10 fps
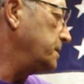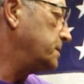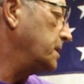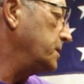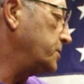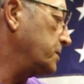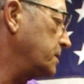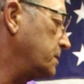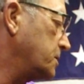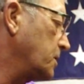
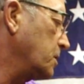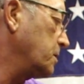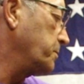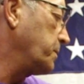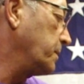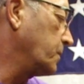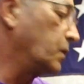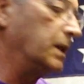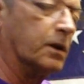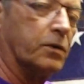station turret
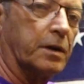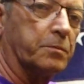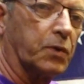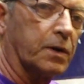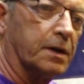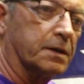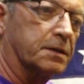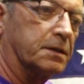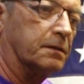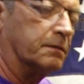reloading
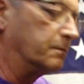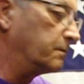press